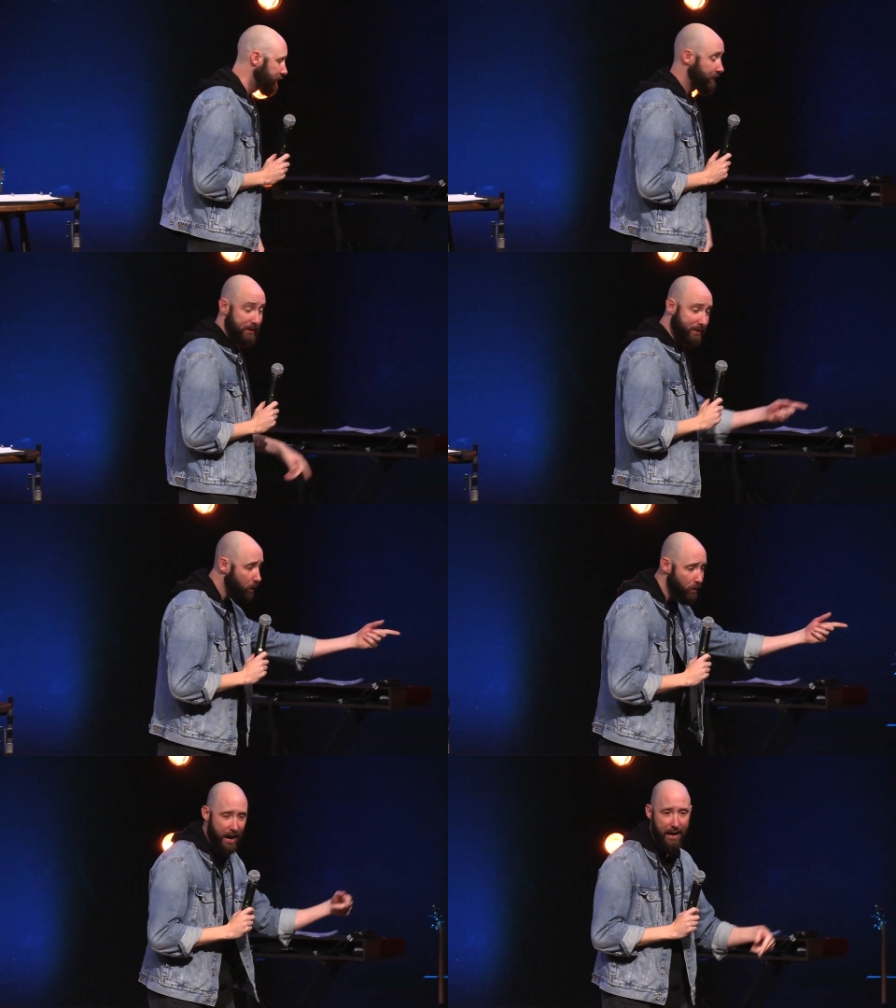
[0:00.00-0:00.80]
This is
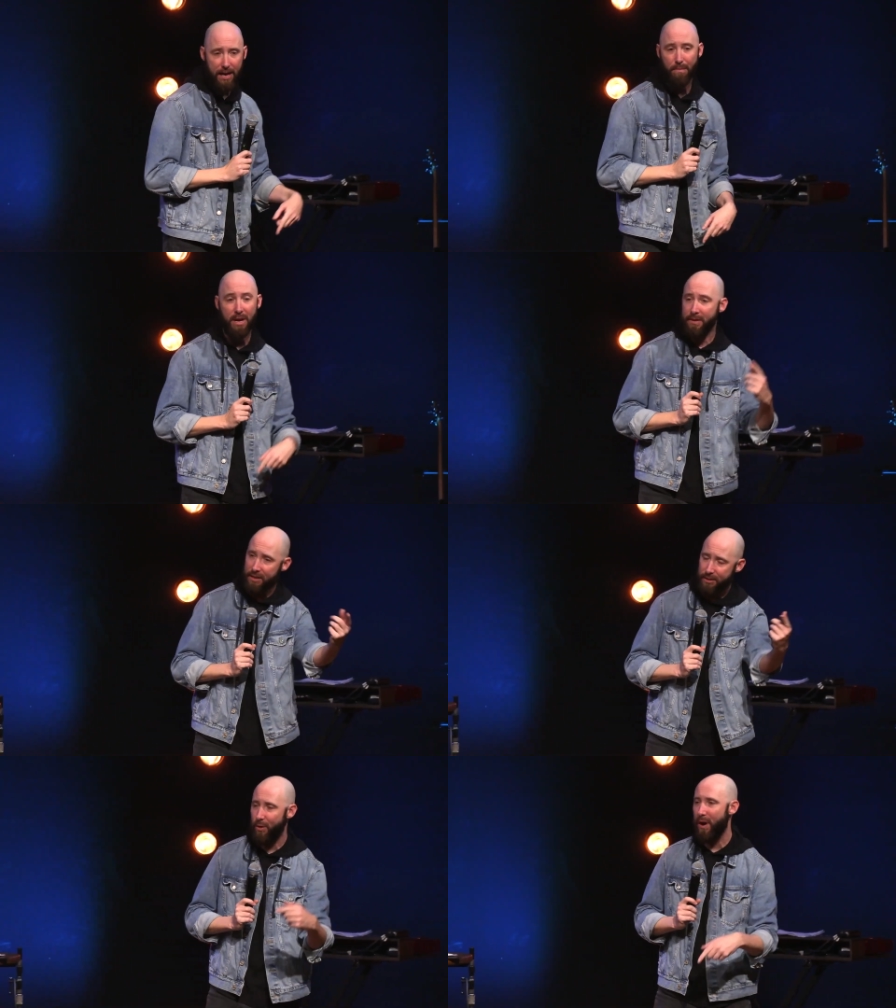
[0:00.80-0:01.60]
who I am. This
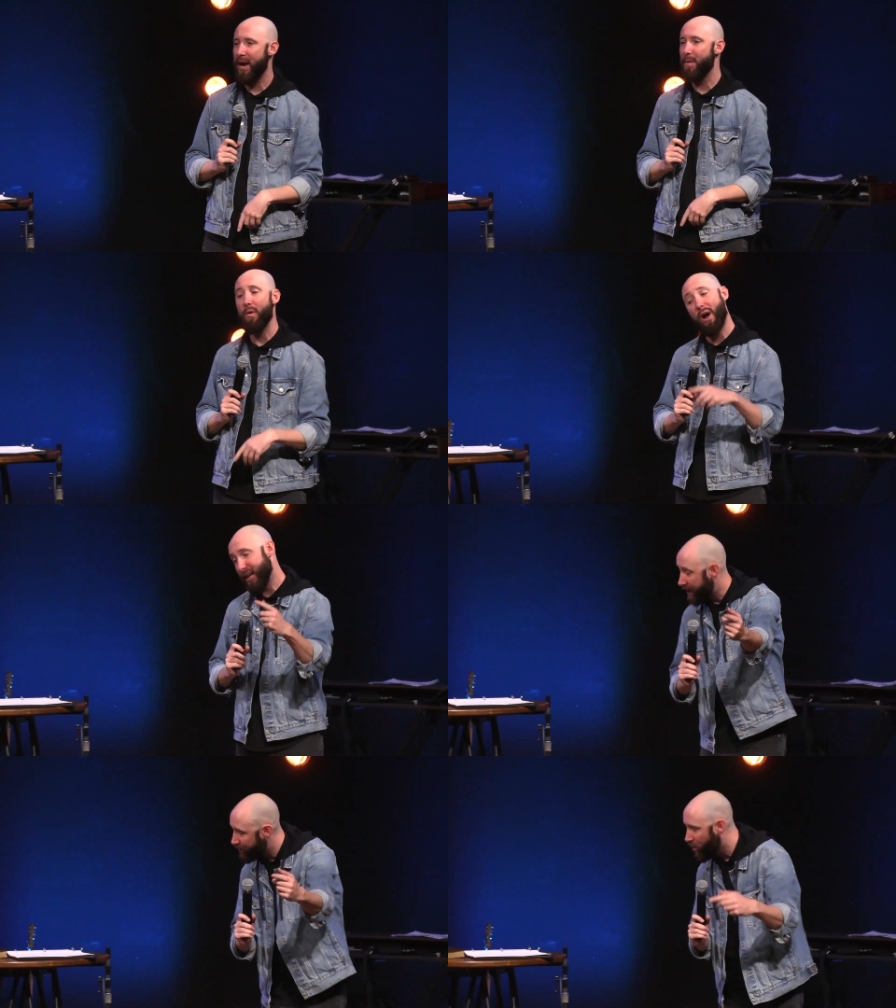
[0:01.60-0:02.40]
is who I am. Well, I
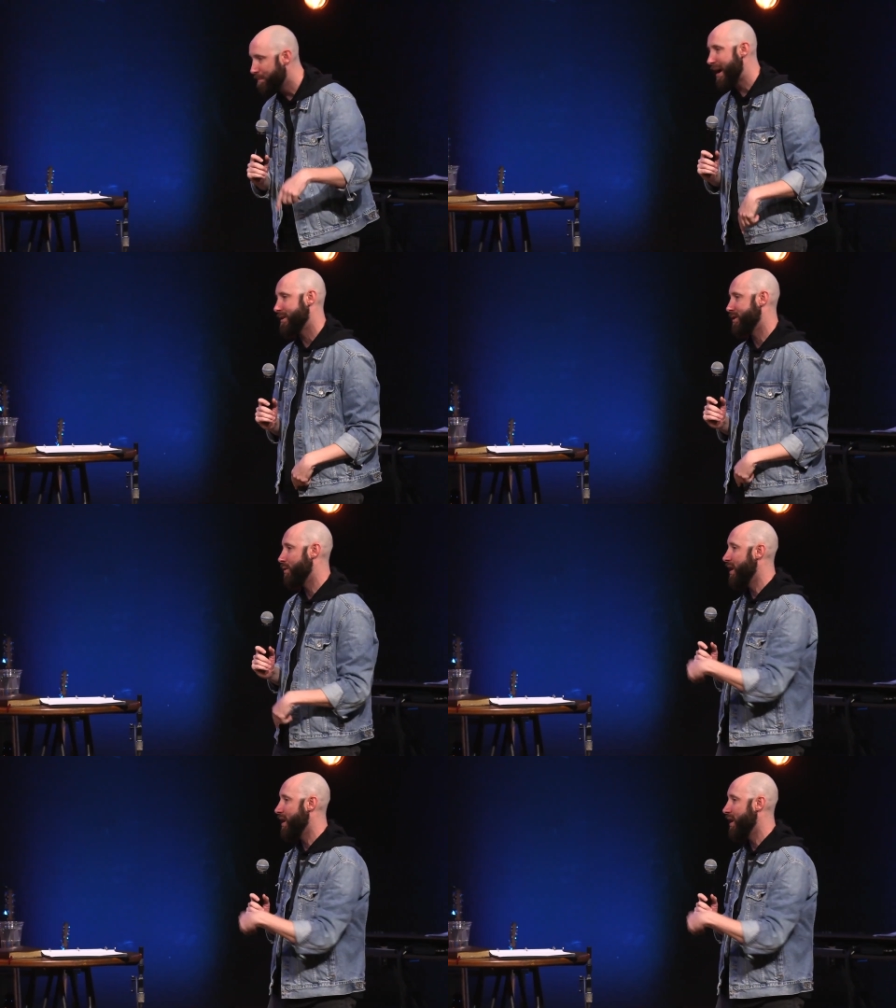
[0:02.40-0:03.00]
keep going back to it.